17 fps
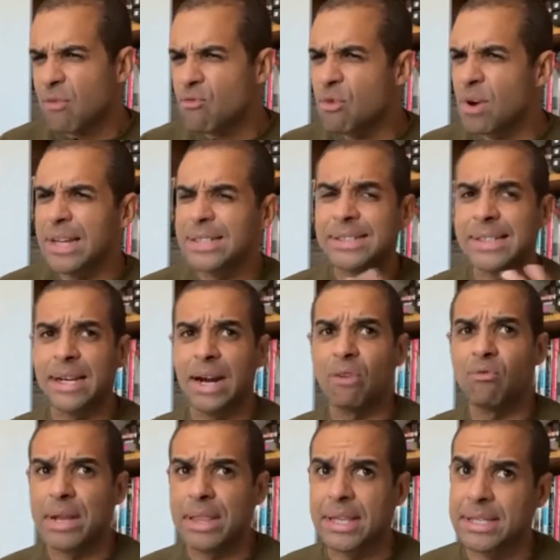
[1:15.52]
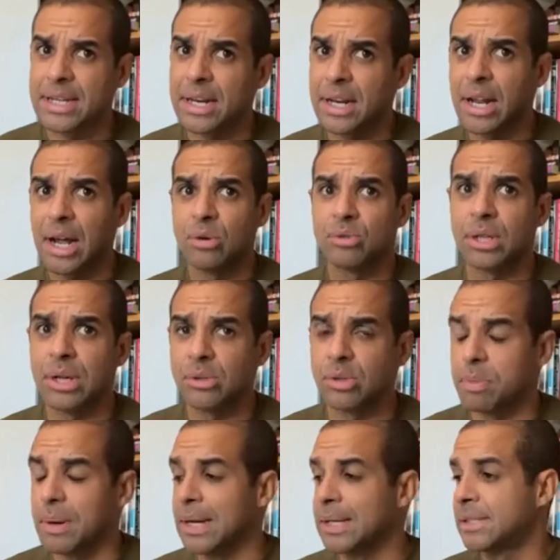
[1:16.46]
as I said, I read this in loads and loads
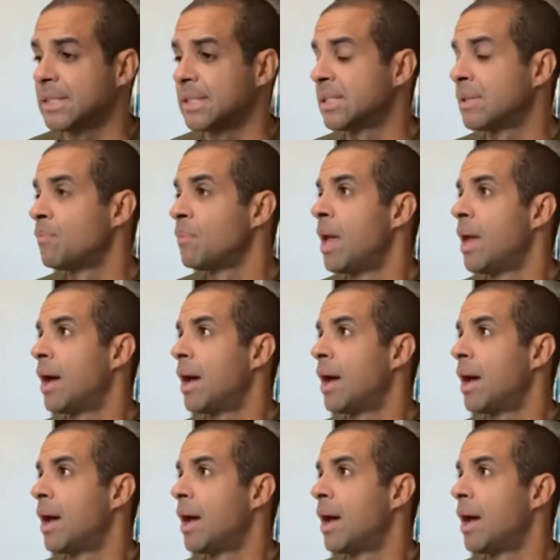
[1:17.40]
of places.